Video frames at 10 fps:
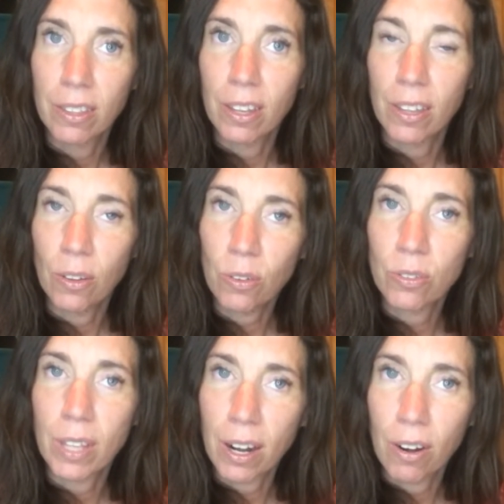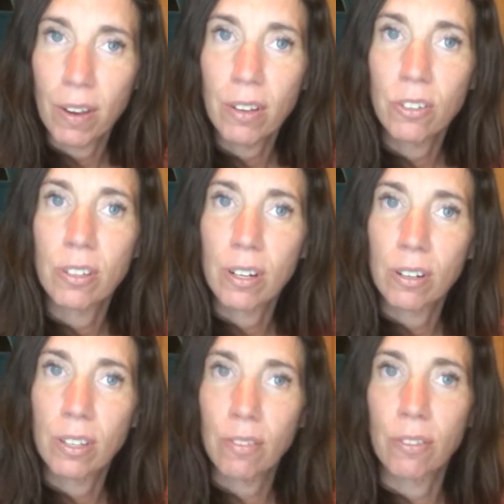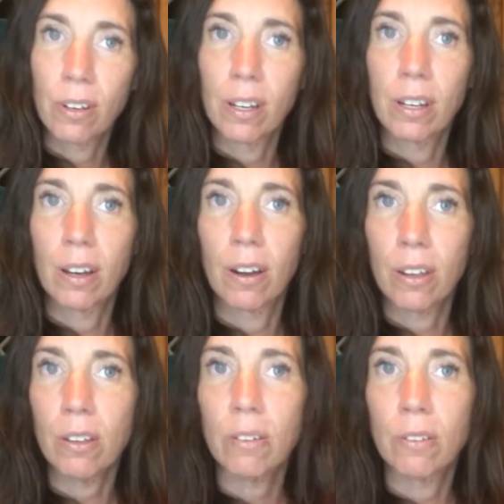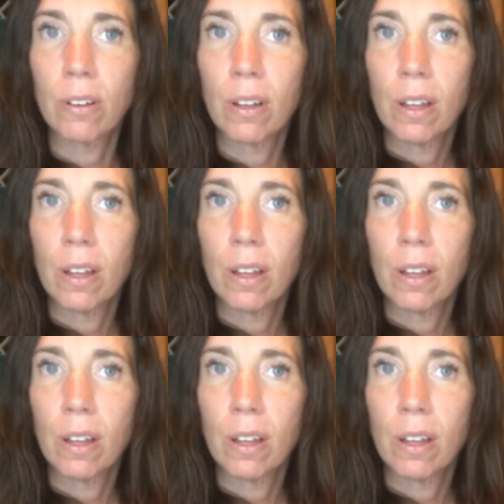And those that are around you that are suffering are you.